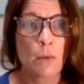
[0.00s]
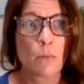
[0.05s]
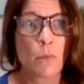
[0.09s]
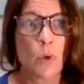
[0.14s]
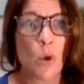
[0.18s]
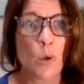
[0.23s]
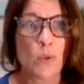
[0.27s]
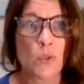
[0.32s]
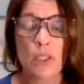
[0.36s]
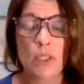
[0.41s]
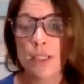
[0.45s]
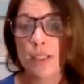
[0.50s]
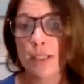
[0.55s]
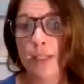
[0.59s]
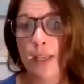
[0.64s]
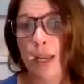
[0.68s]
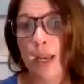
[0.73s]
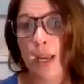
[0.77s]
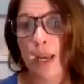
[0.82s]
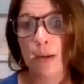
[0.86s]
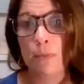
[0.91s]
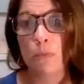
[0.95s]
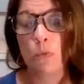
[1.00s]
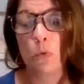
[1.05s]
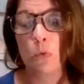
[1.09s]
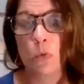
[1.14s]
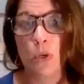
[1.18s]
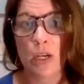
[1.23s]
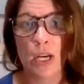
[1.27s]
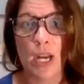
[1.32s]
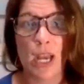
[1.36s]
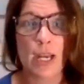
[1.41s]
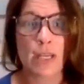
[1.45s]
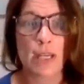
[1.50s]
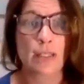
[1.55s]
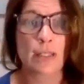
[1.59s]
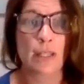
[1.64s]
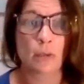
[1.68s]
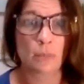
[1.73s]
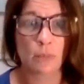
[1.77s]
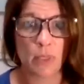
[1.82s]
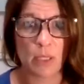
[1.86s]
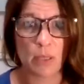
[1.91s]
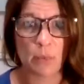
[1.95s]
Most of the time, what I
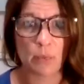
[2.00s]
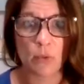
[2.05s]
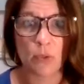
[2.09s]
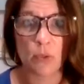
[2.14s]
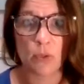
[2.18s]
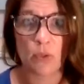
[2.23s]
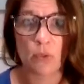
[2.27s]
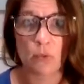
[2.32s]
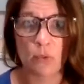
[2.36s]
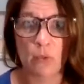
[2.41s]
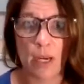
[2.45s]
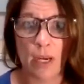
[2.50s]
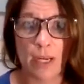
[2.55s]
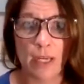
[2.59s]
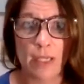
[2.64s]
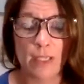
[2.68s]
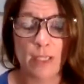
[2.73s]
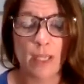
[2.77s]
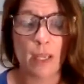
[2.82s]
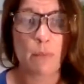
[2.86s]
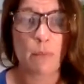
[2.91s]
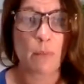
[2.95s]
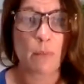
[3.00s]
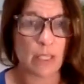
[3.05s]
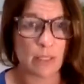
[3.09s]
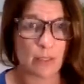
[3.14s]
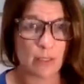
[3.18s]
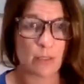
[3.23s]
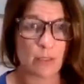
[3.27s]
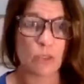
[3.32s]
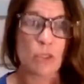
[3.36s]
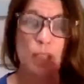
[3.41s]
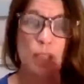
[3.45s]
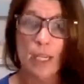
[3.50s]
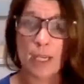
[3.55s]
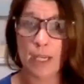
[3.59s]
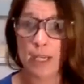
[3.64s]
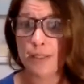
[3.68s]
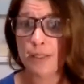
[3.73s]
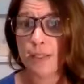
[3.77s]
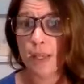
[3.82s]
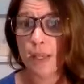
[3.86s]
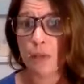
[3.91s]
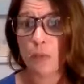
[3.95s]
tell people to write in that message, and like
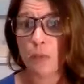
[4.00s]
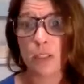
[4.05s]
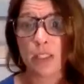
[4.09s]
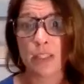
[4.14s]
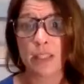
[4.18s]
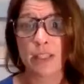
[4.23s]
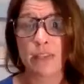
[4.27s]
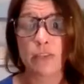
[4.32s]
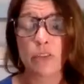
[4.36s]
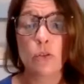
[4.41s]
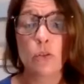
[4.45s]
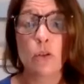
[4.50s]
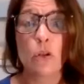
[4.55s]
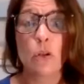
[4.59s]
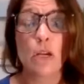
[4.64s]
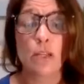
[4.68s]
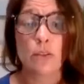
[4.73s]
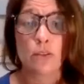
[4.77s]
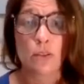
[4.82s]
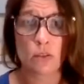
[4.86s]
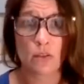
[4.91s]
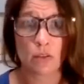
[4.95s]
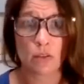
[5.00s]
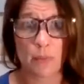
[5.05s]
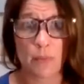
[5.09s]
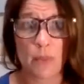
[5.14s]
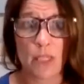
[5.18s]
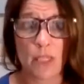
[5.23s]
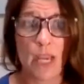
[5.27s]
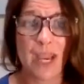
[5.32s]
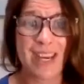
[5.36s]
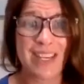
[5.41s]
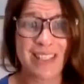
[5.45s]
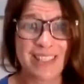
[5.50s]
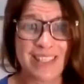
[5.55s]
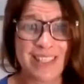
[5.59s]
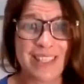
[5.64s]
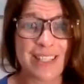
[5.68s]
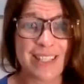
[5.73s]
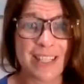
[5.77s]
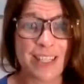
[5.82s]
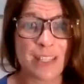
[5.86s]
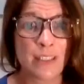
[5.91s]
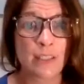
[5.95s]
I said, we'll give you a script
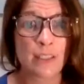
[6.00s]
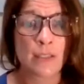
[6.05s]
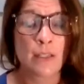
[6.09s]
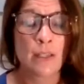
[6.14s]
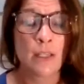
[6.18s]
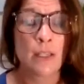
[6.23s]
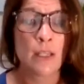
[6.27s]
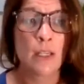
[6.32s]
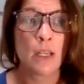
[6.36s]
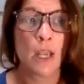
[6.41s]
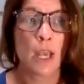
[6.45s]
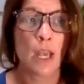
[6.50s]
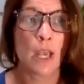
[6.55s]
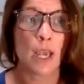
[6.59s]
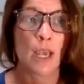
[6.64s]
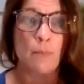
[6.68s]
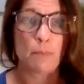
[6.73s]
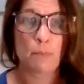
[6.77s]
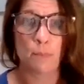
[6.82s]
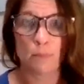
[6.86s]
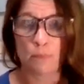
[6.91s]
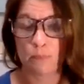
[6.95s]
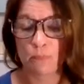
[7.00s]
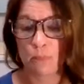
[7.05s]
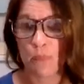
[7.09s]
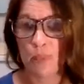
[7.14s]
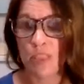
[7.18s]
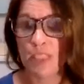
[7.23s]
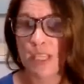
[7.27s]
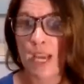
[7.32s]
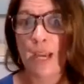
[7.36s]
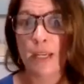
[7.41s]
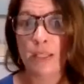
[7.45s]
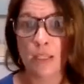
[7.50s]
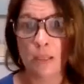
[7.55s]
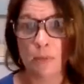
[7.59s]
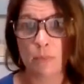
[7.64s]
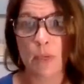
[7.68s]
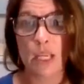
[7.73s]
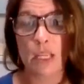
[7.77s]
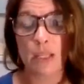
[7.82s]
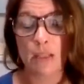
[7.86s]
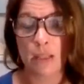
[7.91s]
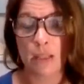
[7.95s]
ideas
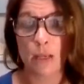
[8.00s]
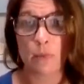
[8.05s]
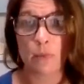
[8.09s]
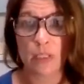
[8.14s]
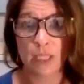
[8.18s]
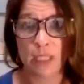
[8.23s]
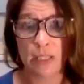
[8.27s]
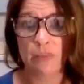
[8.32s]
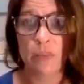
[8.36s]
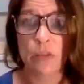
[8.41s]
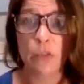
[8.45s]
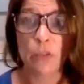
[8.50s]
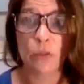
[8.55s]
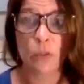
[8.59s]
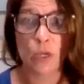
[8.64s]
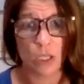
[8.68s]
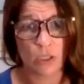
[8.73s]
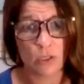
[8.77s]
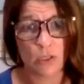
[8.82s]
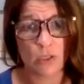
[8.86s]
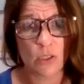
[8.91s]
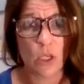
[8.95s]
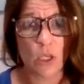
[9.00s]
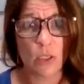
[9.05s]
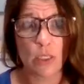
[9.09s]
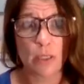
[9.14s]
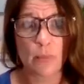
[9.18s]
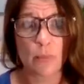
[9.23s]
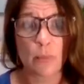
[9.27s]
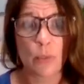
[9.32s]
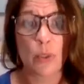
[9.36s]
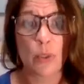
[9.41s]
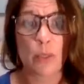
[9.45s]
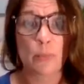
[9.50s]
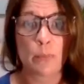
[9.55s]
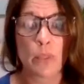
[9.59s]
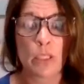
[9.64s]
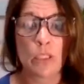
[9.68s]
document that will give you a starting point.